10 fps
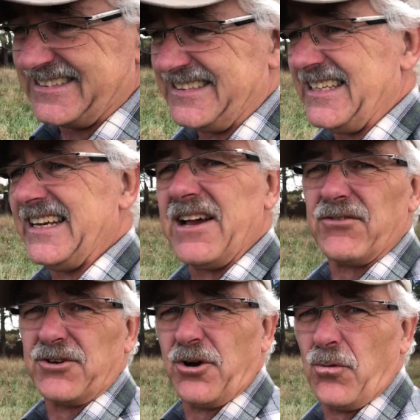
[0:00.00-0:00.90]
you
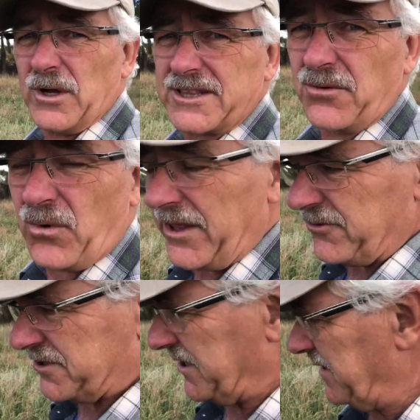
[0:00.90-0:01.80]
never know what the
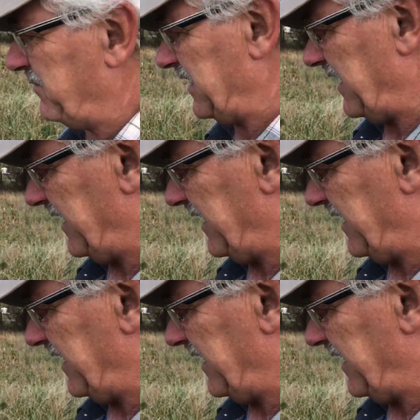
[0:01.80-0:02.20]
weather's going to be like.